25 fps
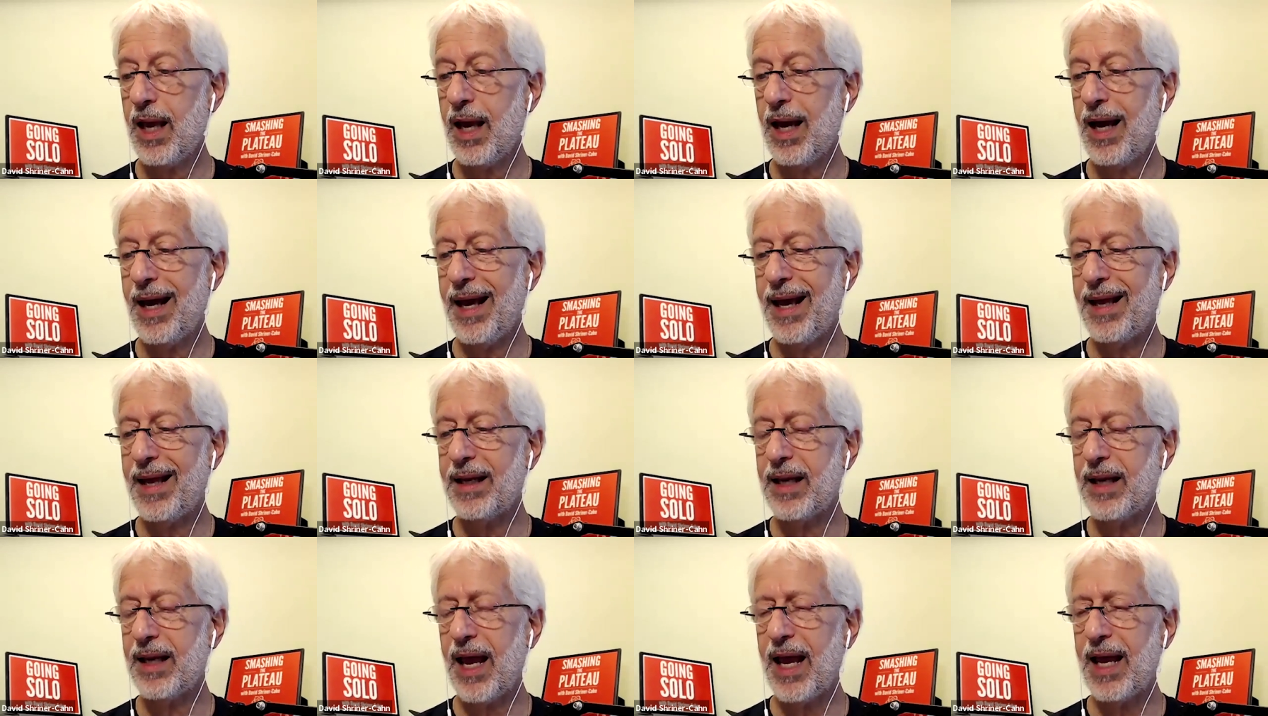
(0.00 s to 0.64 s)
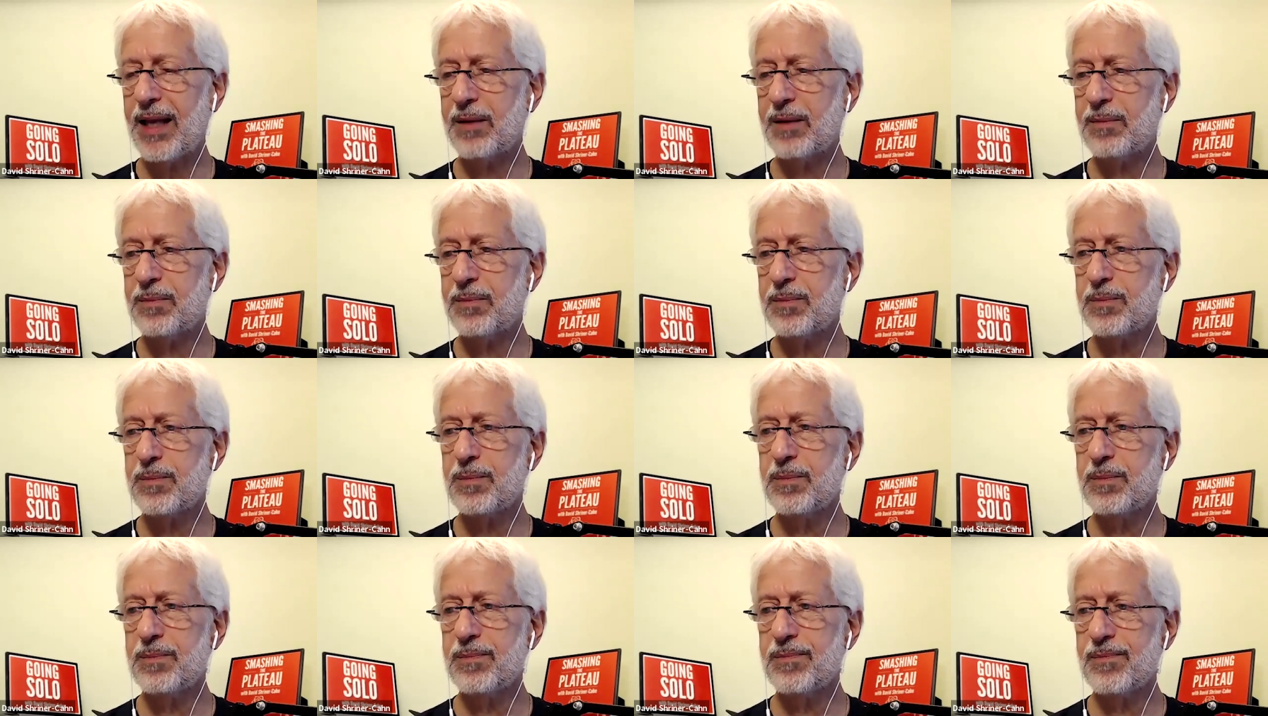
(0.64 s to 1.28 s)
and and
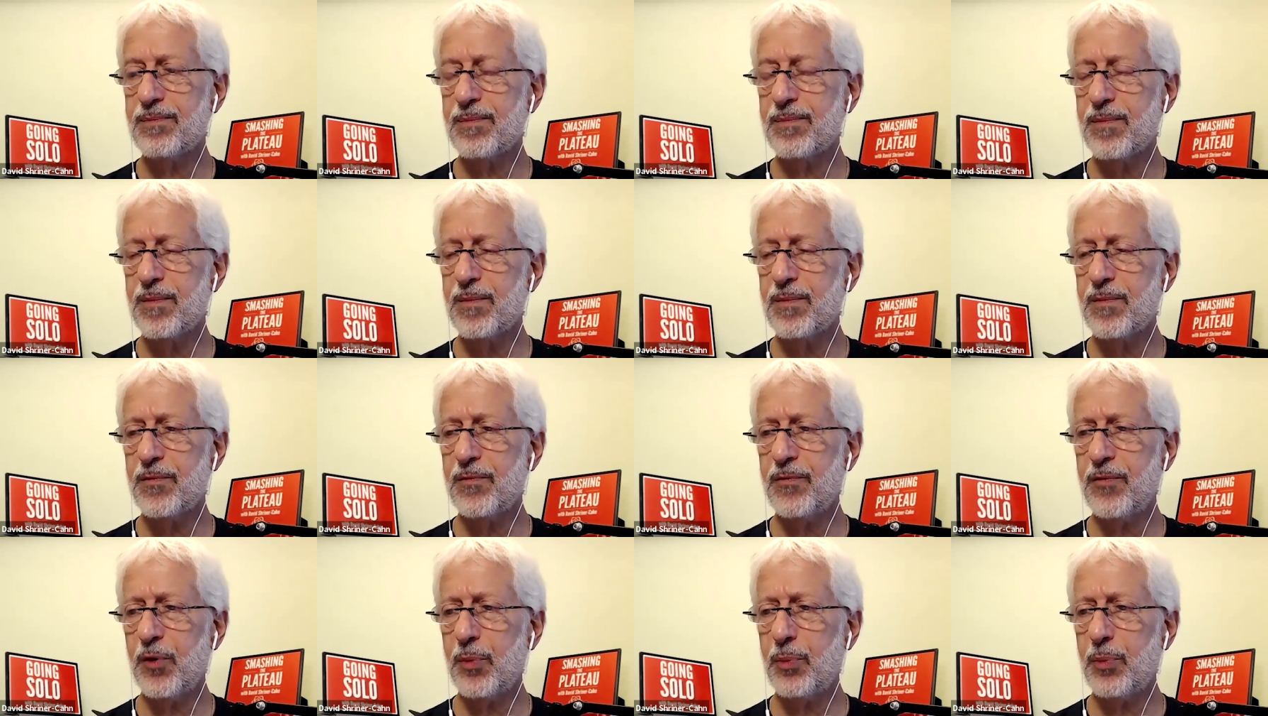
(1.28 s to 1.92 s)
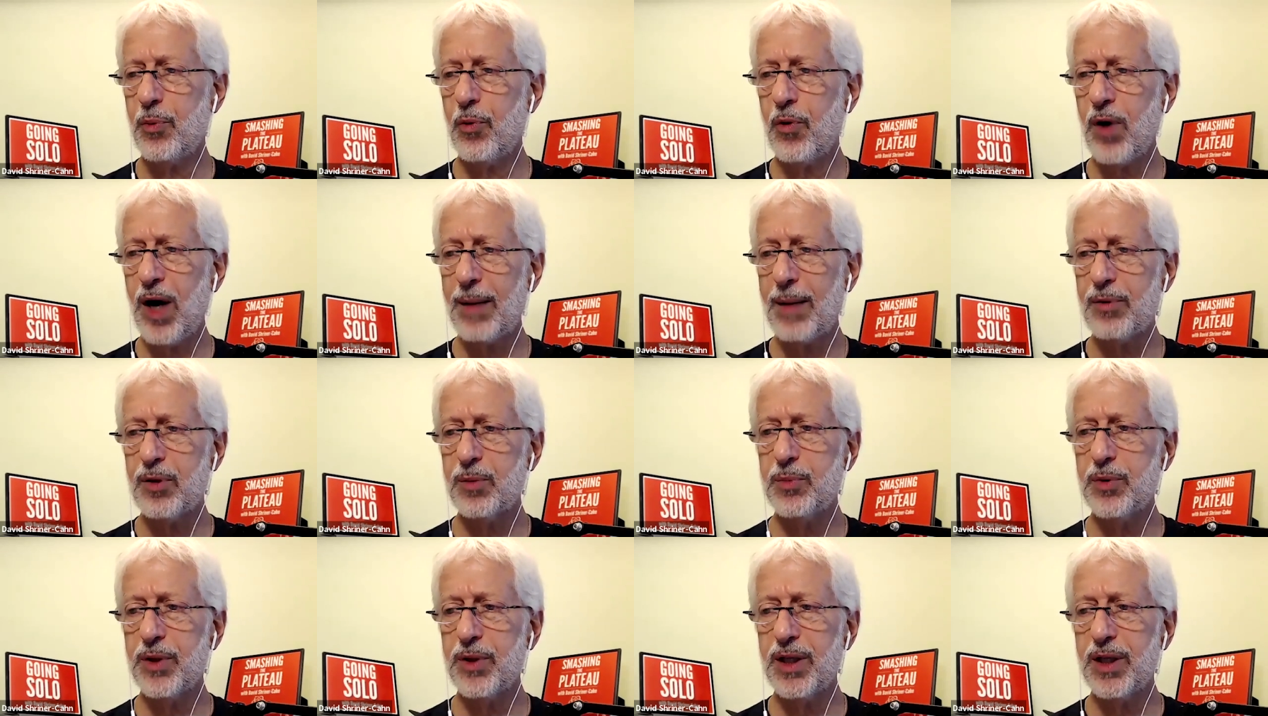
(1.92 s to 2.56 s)
for
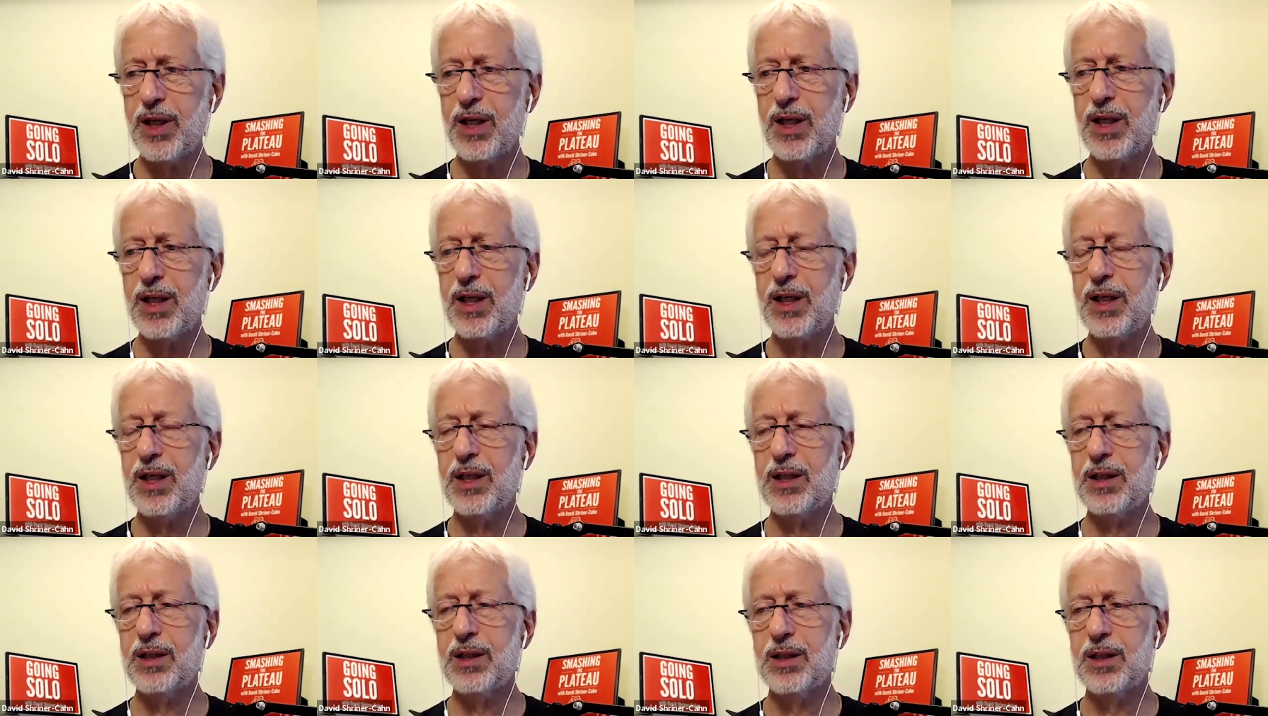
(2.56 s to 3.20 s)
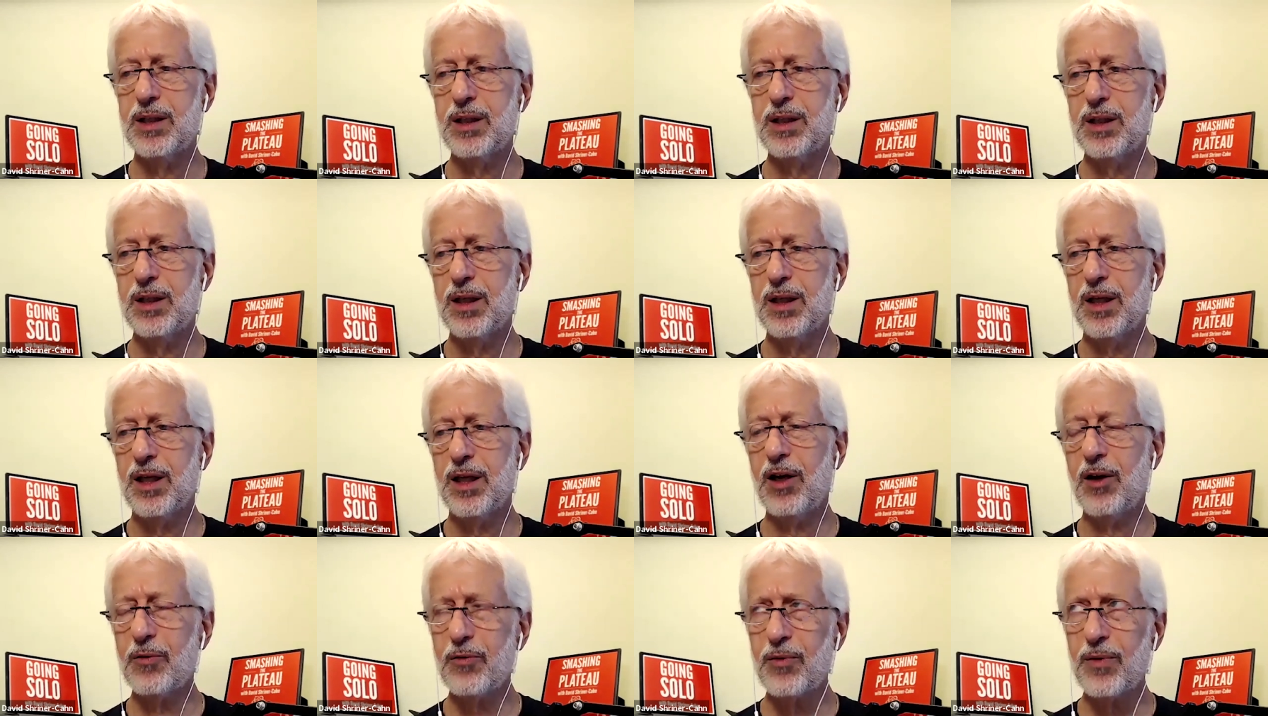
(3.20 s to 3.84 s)
probably you
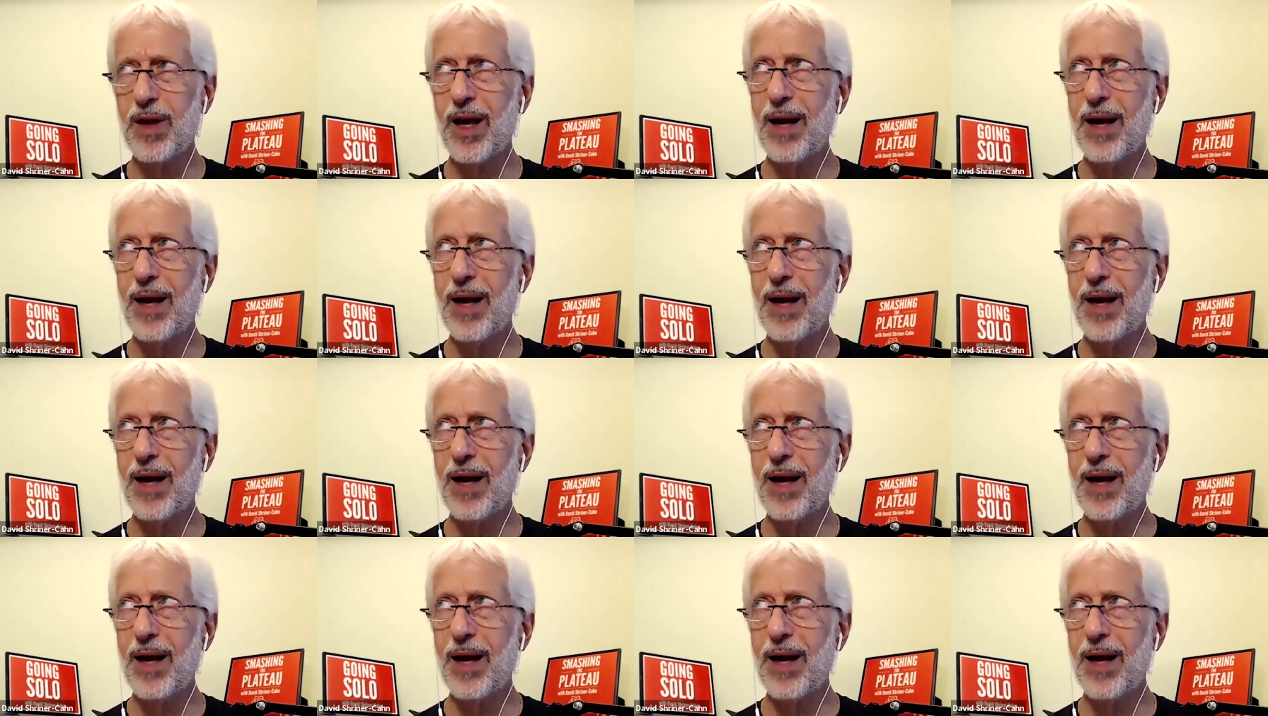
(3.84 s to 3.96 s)
know